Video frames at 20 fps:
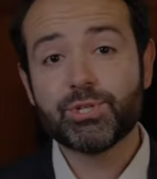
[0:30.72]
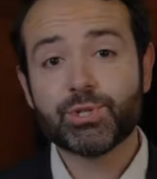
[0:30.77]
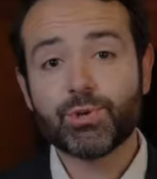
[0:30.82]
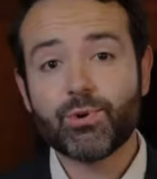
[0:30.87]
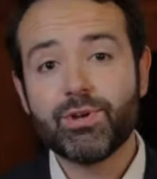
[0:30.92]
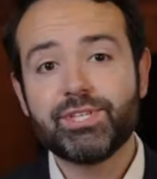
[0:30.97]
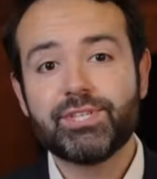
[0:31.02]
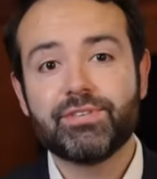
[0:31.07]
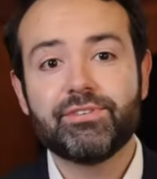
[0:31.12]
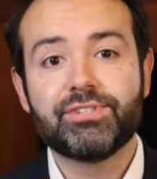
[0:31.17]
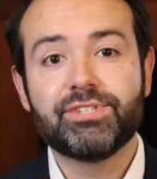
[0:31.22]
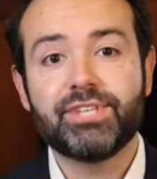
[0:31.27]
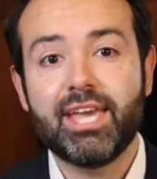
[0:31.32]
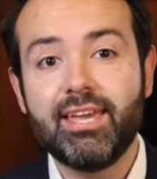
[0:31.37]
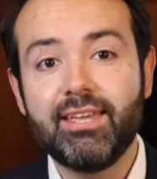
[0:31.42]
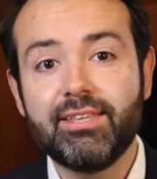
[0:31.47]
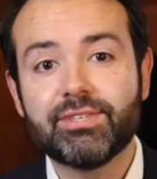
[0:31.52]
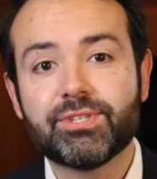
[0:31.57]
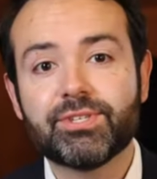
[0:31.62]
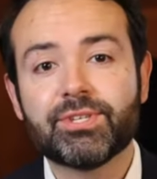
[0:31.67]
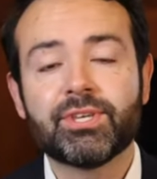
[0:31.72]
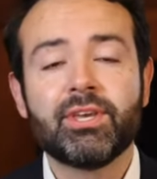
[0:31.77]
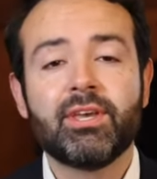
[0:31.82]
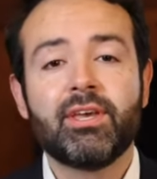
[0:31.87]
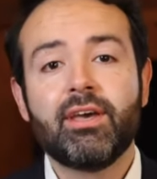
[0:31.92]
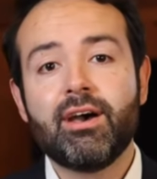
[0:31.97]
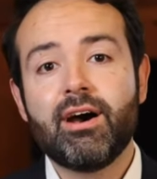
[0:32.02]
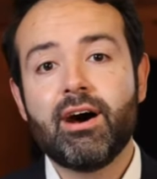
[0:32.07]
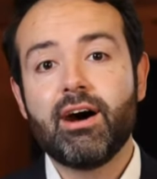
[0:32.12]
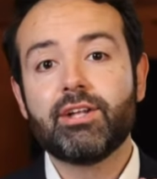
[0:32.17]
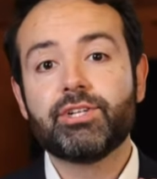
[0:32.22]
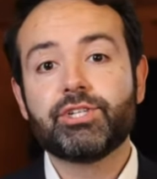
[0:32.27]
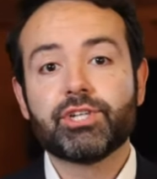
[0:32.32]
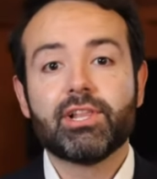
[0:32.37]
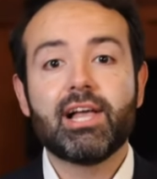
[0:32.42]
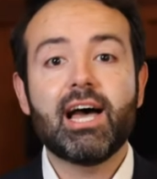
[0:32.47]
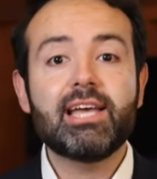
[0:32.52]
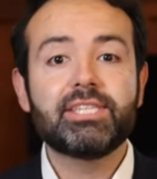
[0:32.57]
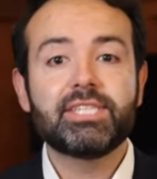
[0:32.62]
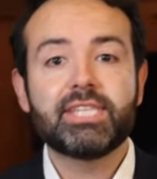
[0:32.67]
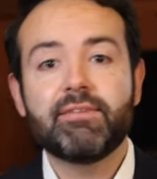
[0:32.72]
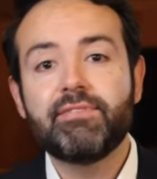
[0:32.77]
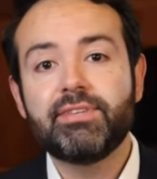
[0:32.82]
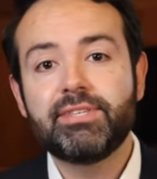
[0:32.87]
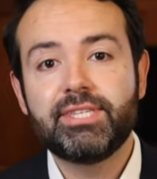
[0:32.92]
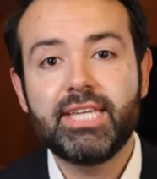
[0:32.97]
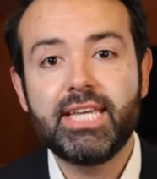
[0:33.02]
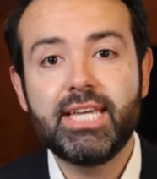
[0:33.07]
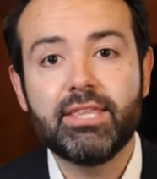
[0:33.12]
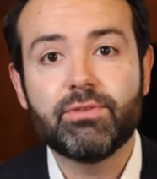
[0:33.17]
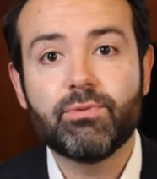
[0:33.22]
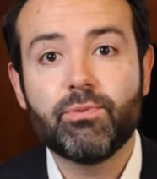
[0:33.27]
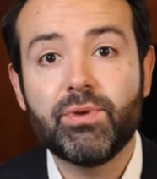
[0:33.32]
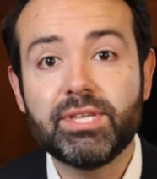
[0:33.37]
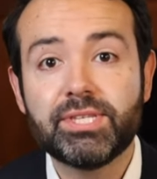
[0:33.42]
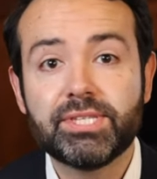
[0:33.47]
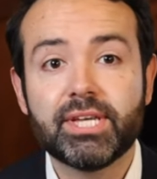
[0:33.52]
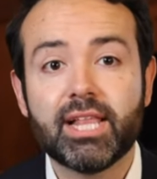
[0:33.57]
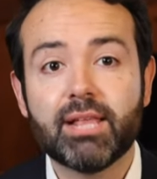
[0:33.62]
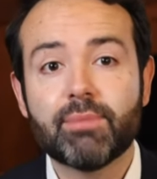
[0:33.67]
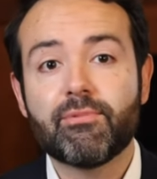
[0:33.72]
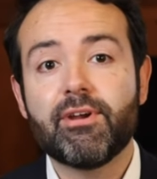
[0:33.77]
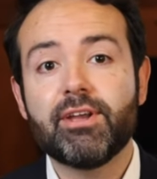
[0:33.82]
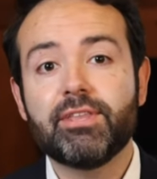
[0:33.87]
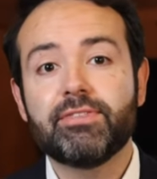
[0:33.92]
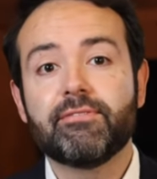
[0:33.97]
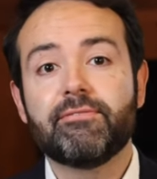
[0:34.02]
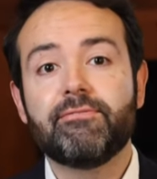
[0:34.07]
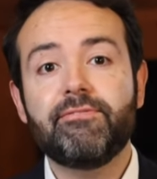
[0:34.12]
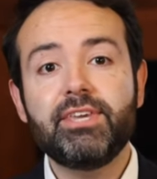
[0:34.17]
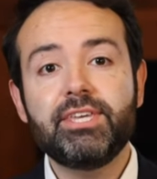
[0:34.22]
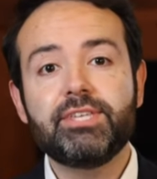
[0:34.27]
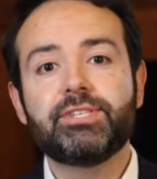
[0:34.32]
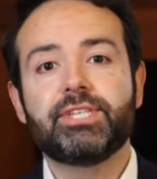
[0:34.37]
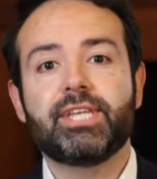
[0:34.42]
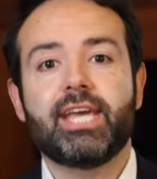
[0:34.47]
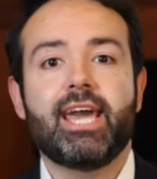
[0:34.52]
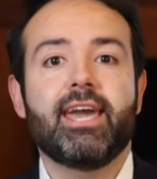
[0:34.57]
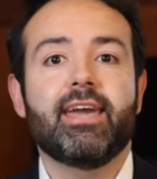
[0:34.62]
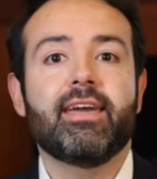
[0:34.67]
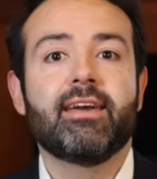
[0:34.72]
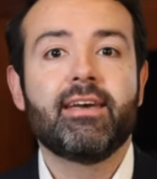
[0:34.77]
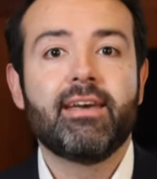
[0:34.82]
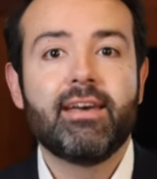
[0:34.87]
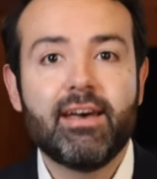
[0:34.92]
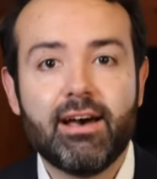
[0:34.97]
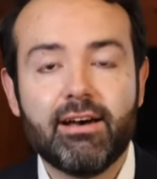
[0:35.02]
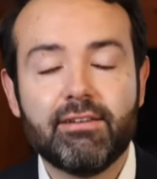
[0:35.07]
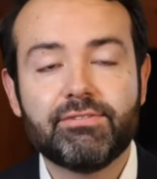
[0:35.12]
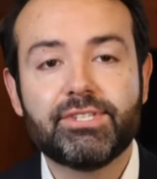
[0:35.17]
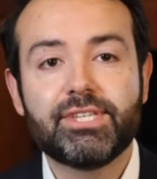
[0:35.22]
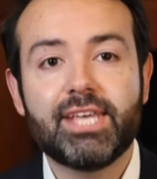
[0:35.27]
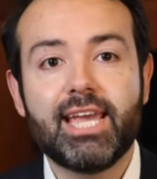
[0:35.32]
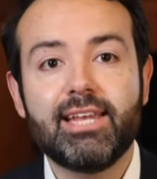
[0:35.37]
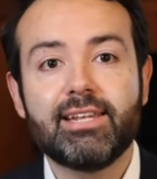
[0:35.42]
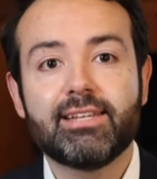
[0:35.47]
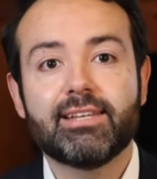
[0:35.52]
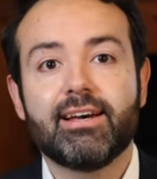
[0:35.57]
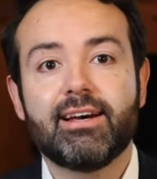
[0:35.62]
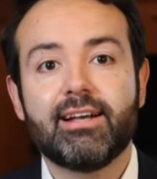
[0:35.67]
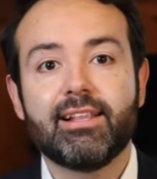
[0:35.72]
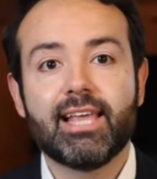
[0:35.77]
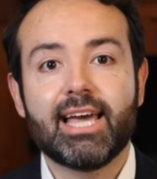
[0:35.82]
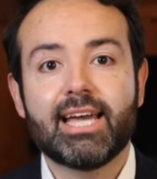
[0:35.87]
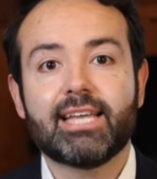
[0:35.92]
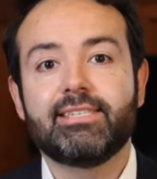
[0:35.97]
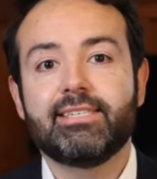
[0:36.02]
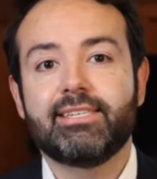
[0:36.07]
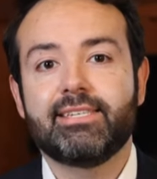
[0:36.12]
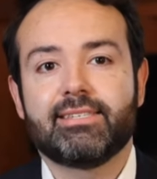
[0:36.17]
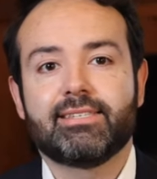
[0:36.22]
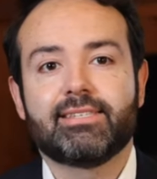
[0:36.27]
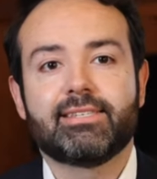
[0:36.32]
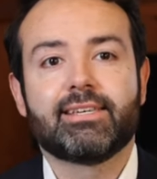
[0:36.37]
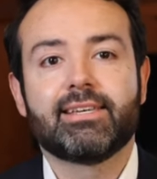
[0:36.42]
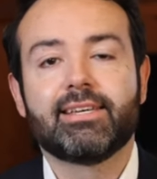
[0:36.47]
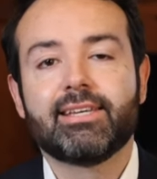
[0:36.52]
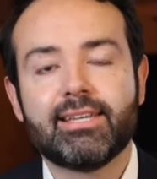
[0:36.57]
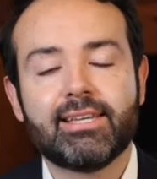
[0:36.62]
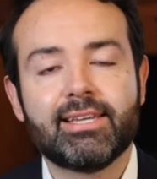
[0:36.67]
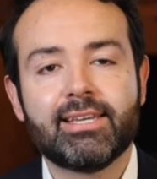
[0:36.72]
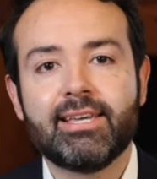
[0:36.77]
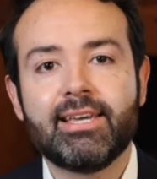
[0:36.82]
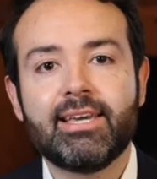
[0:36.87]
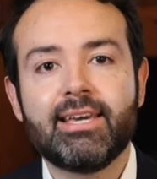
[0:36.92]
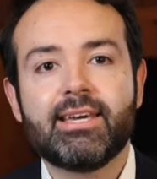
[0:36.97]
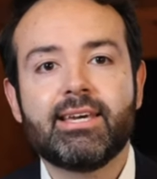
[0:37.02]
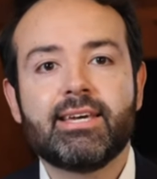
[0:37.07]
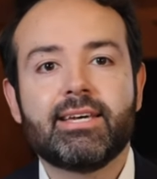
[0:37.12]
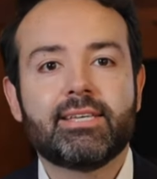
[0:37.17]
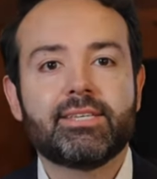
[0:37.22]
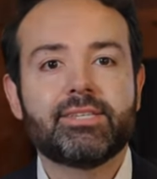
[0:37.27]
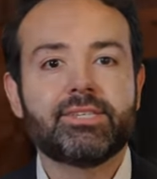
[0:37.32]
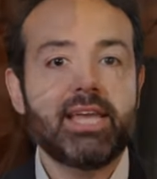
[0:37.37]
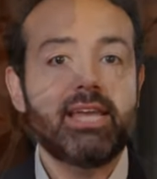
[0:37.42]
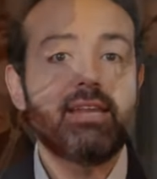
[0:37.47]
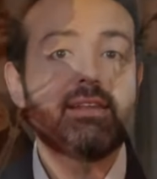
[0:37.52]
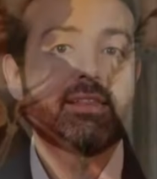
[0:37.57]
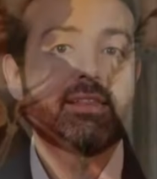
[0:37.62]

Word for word: Stories of the Saints. On July 17th, we celebrate the feast day of St. Alexius. St.